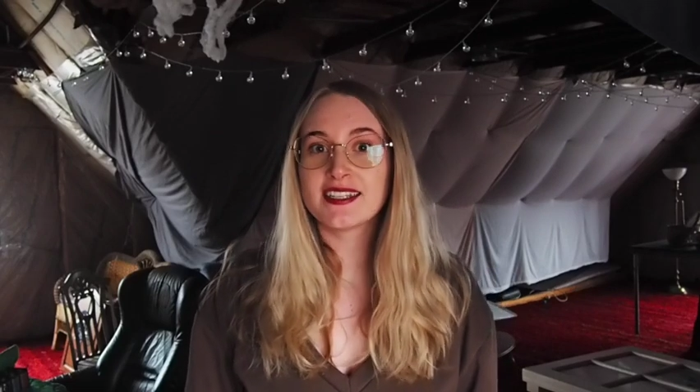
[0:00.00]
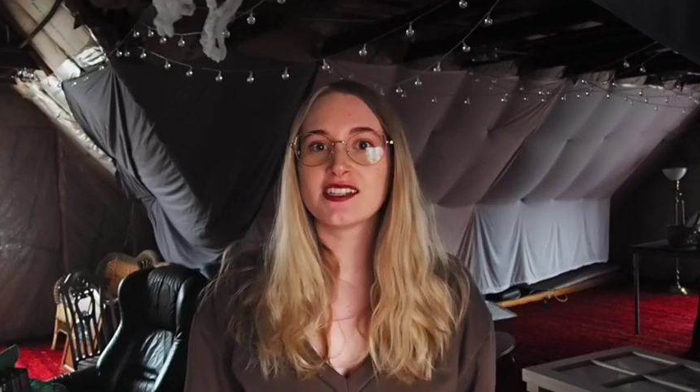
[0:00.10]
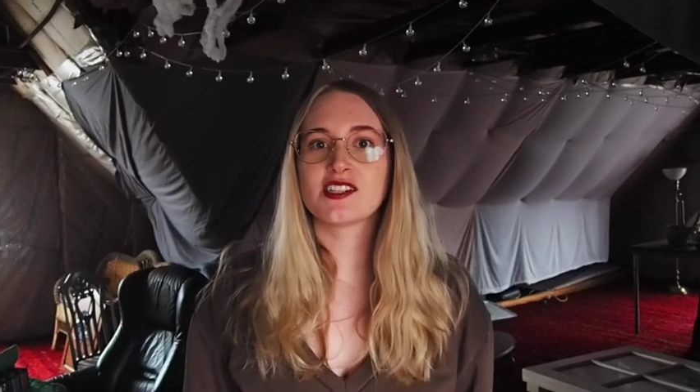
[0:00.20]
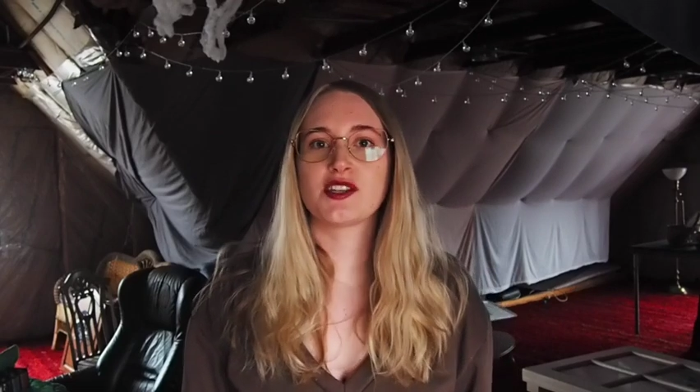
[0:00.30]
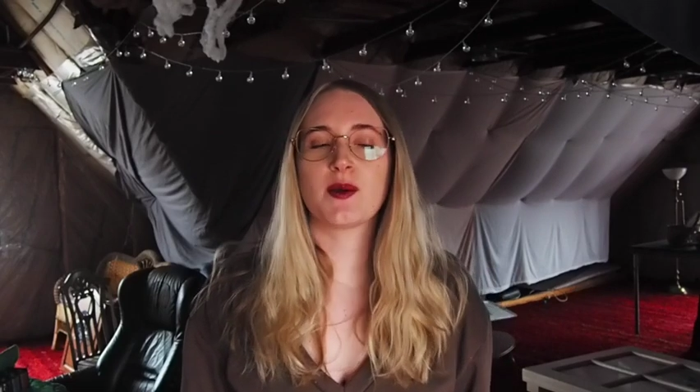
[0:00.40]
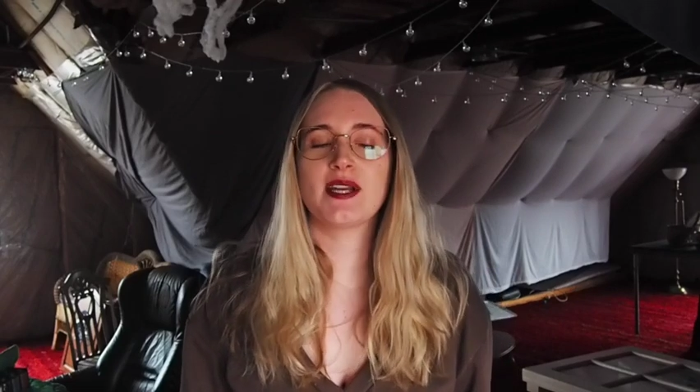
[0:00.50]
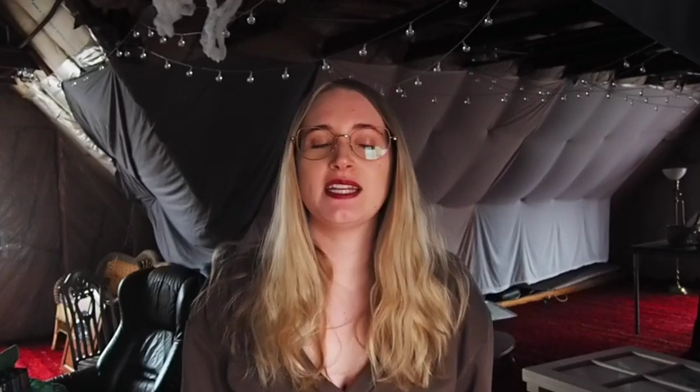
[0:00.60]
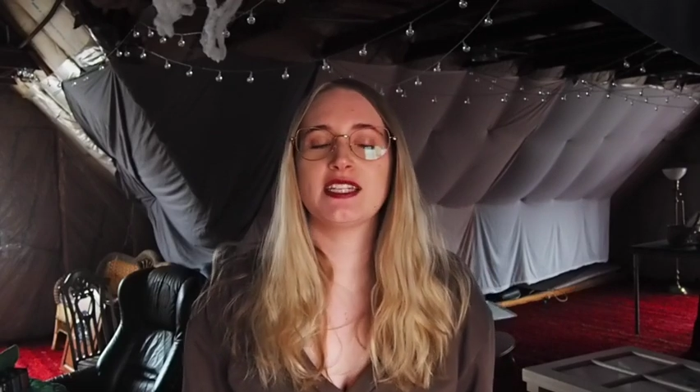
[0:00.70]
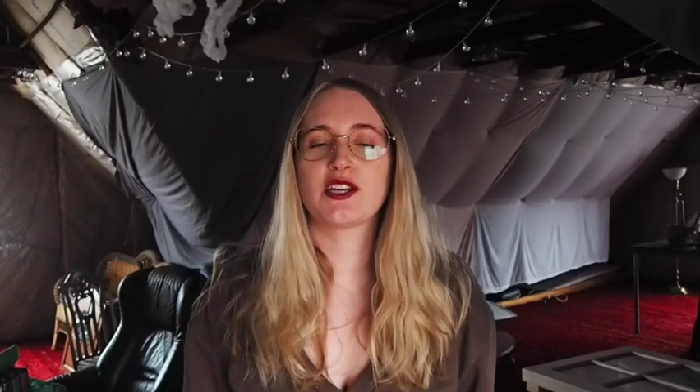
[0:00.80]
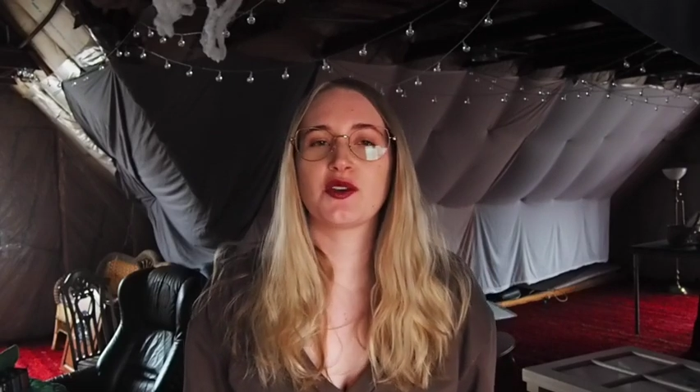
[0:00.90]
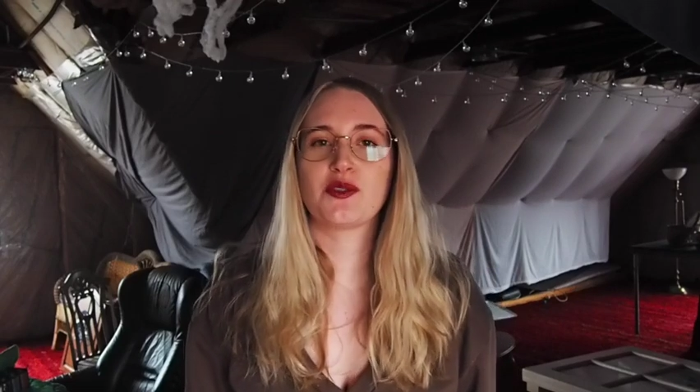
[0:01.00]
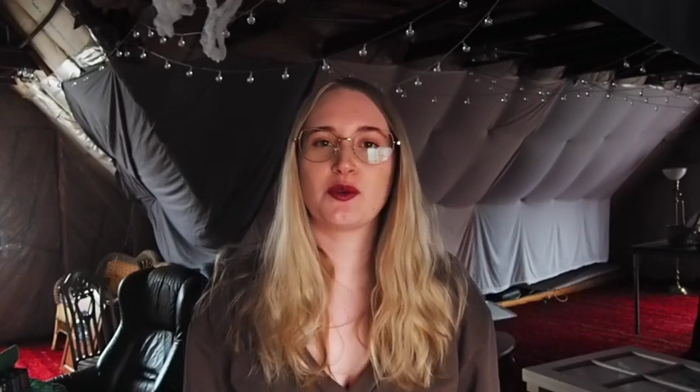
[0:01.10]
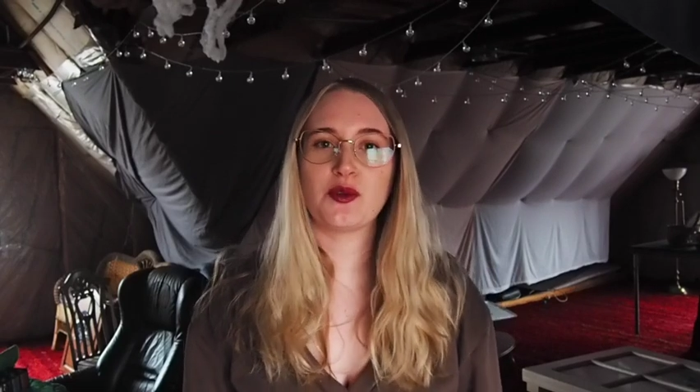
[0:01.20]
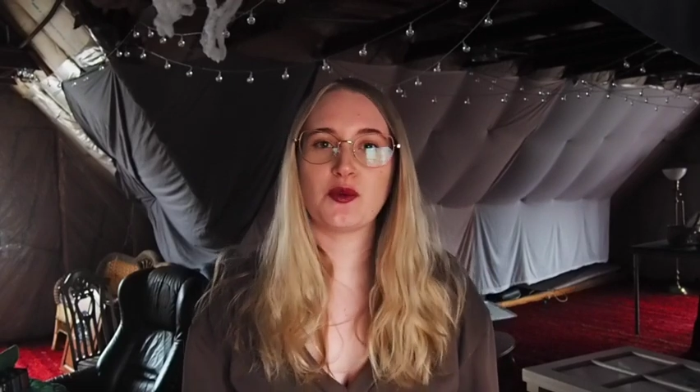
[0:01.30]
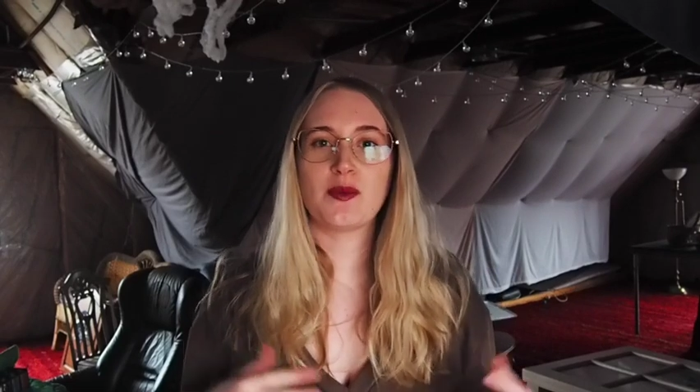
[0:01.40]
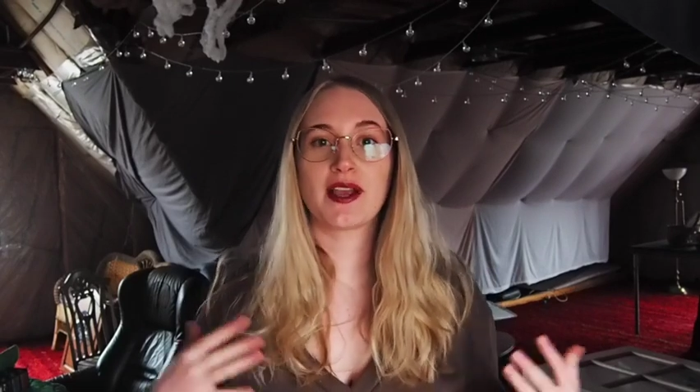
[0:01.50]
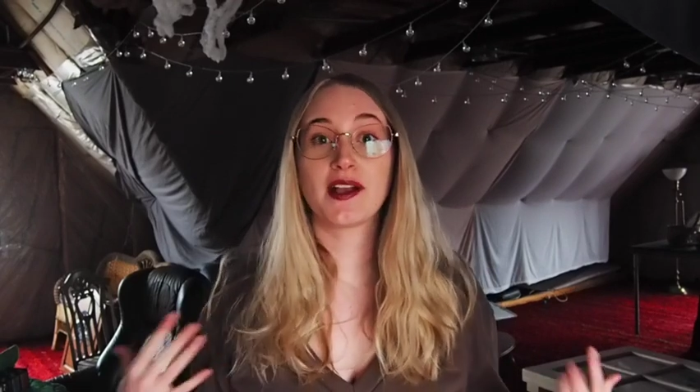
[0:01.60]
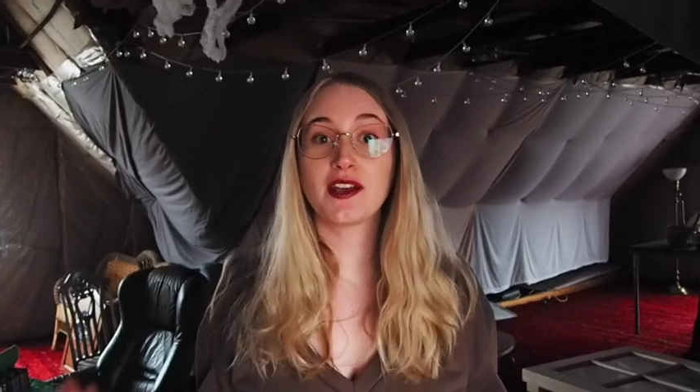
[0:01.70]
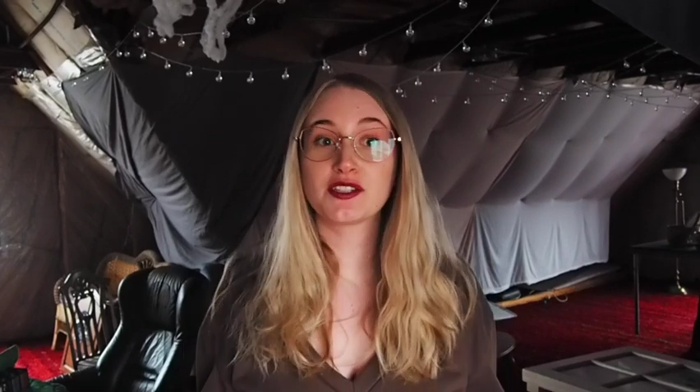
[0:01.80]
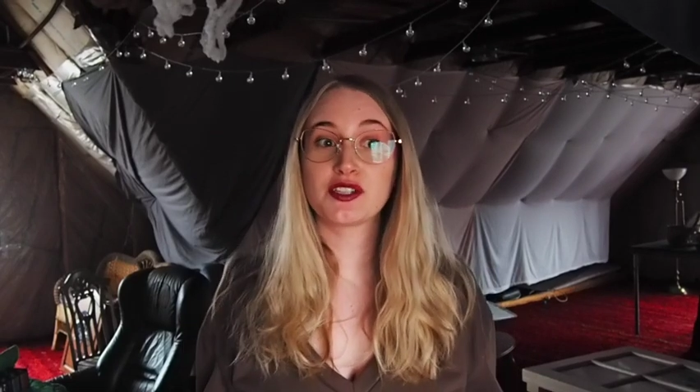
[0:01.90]
So I need to go through my
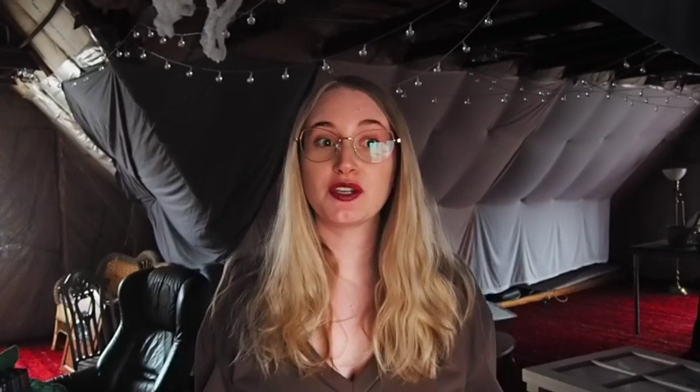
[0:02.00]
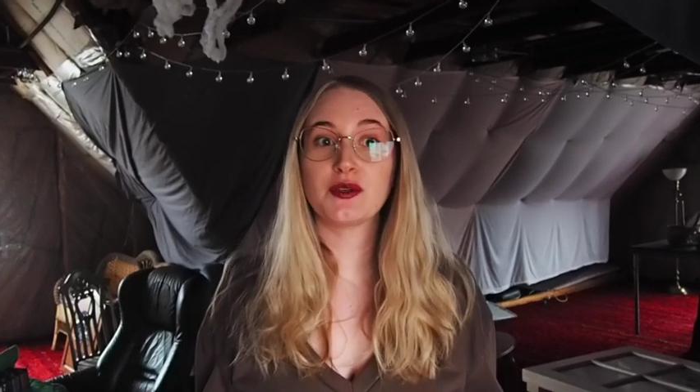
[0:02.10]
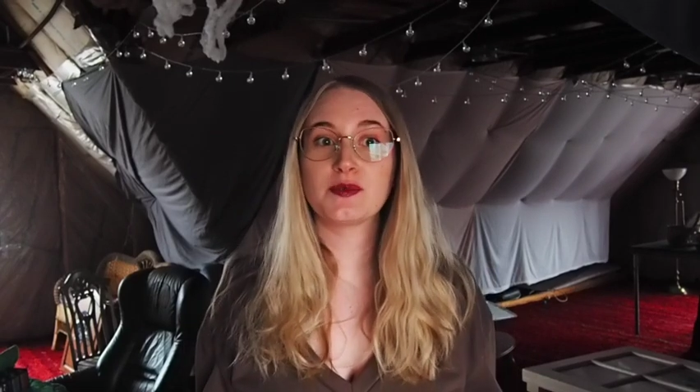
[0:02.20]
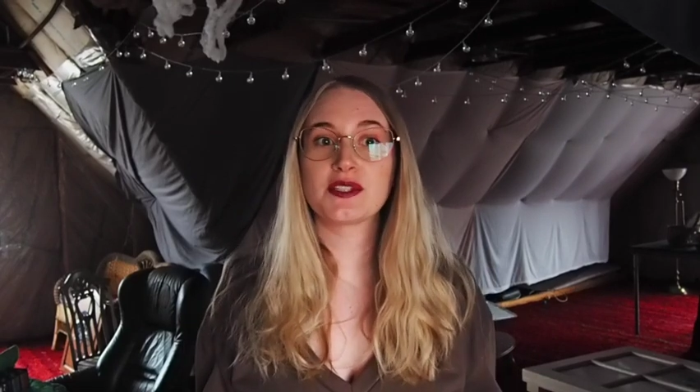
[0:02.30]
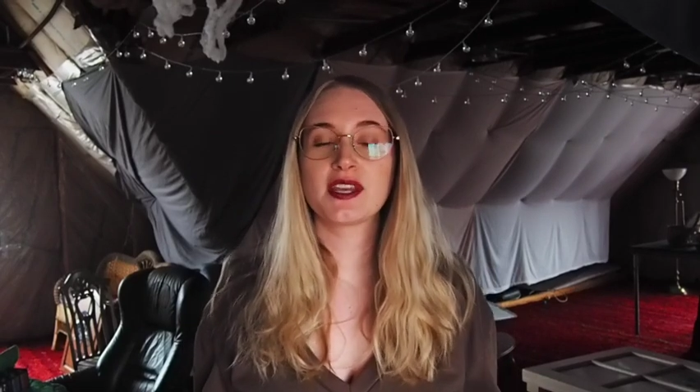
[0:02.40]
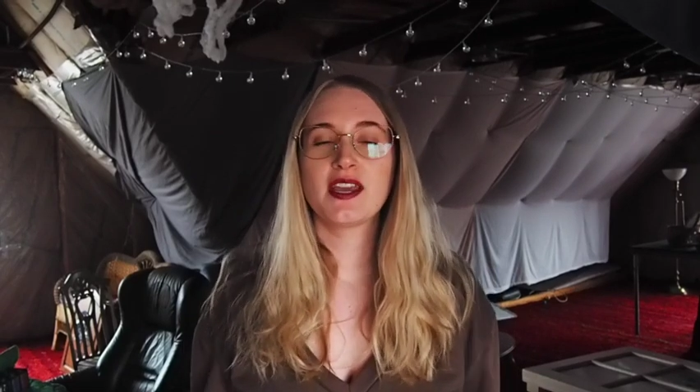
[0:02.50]
costumes,